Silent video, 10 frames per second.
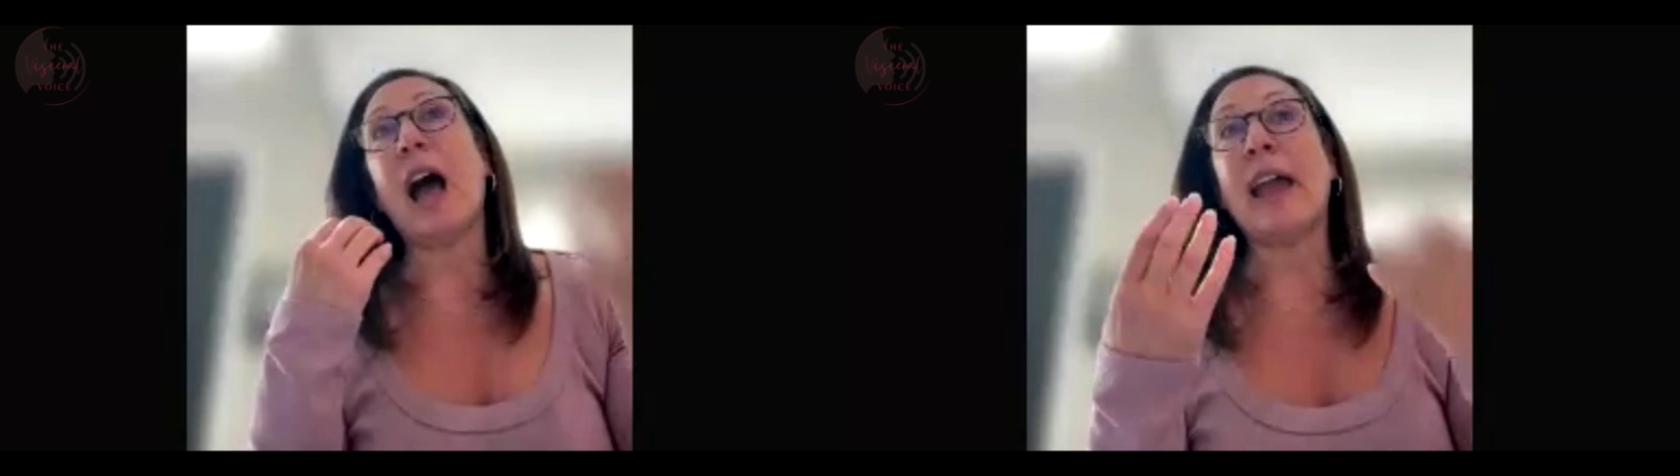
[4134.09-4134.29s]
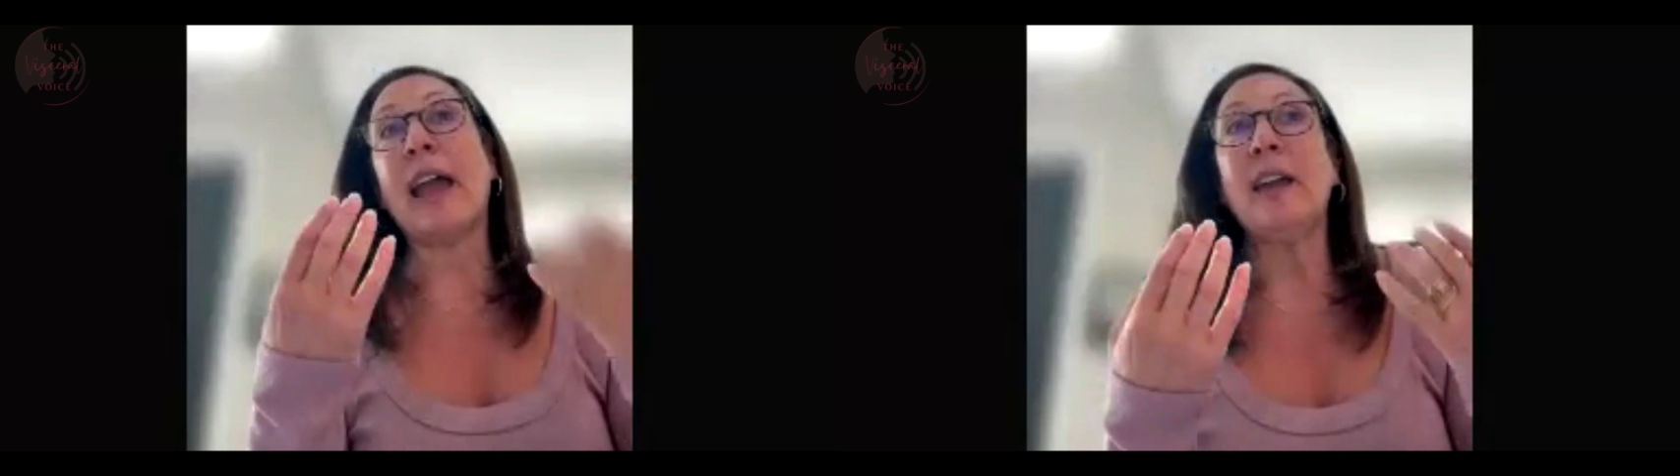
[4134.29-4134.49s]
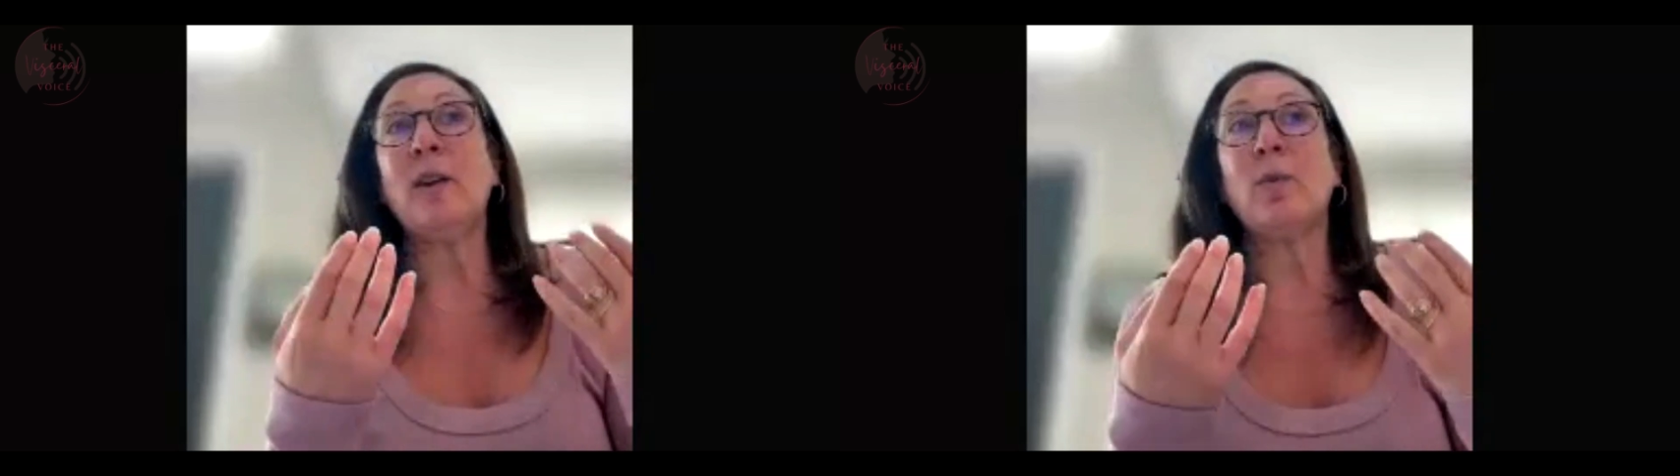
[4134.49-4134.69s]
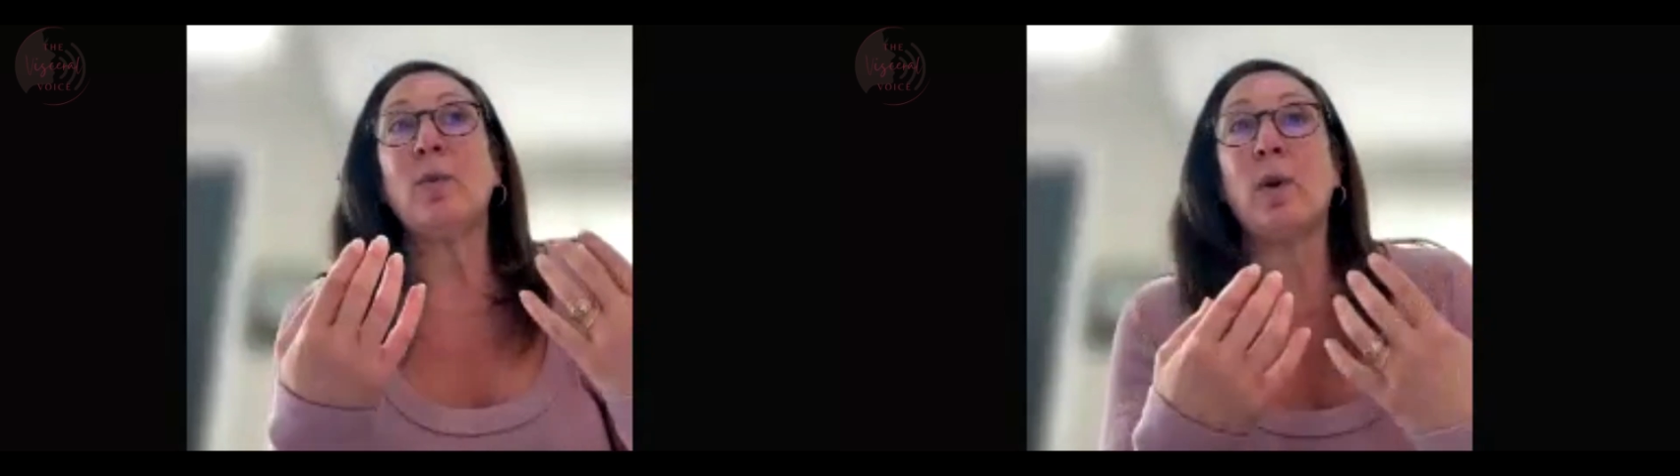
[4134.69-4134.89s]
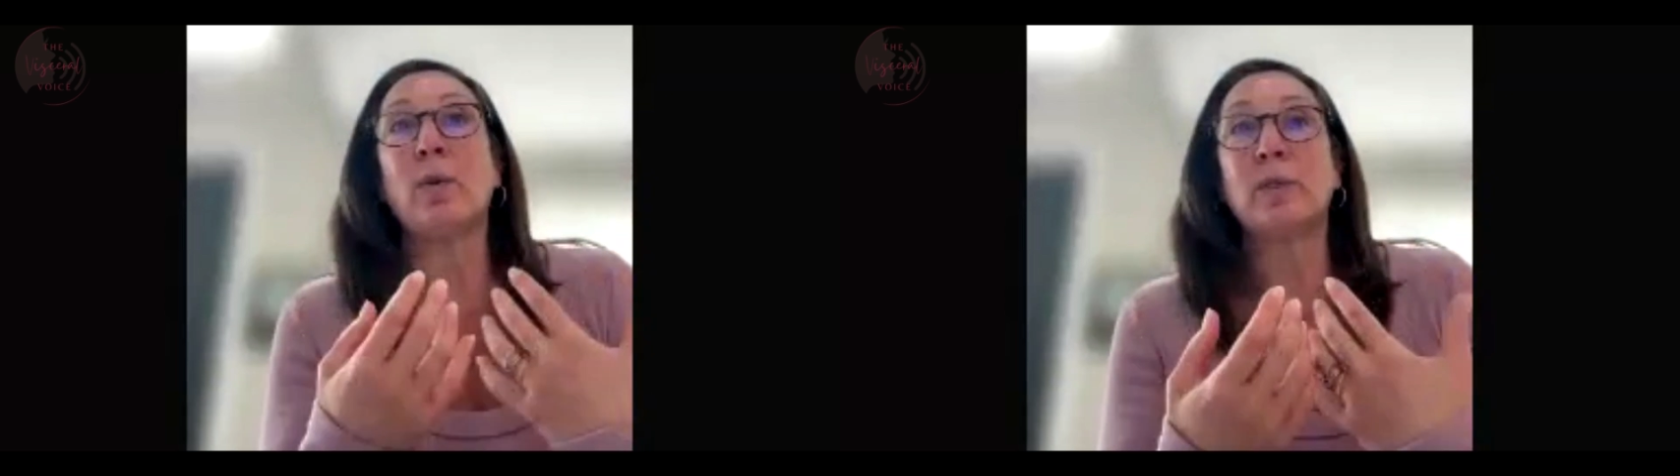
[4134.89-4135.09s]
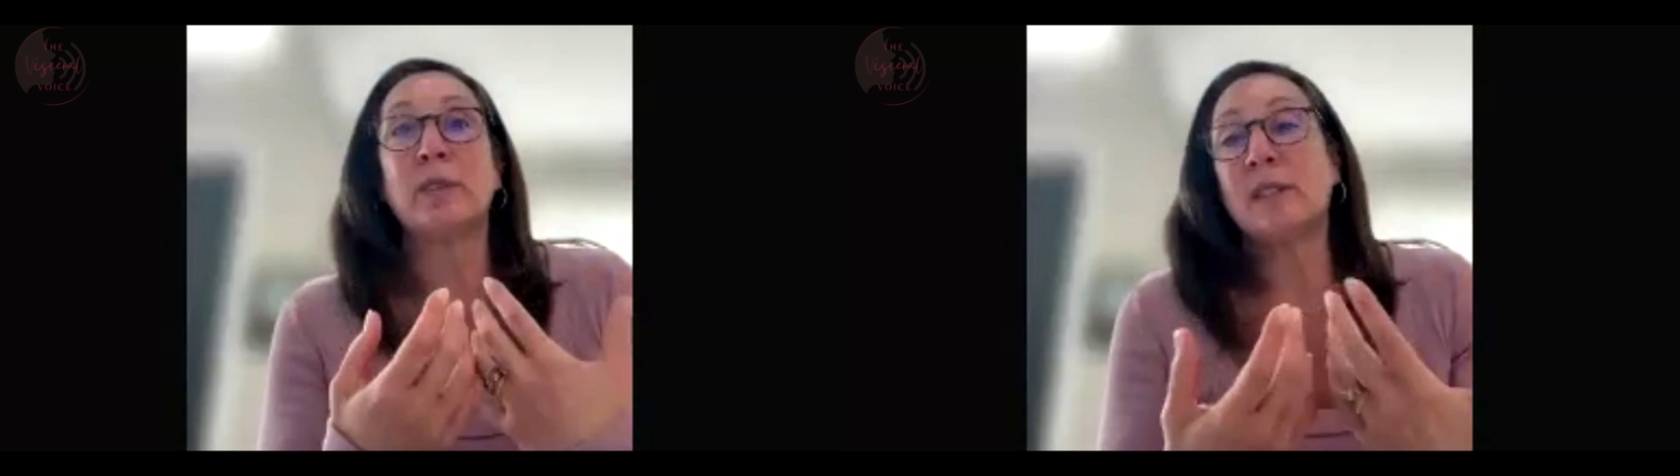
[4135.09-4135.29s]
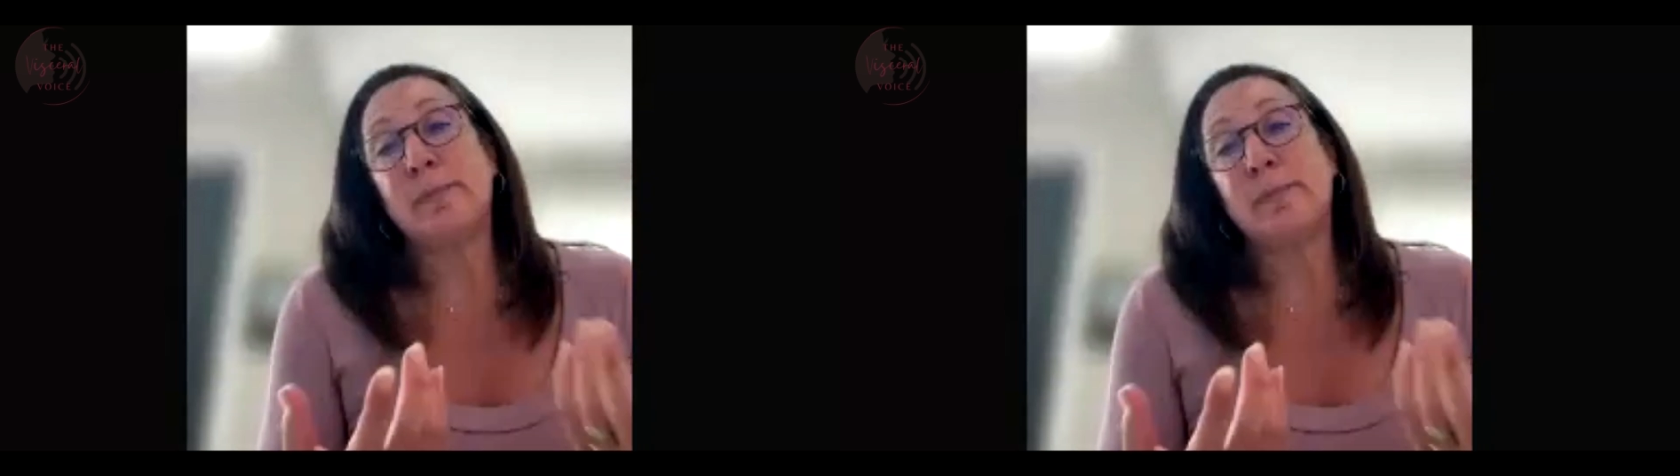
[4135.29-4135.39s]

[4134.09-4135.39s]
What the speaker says: I won't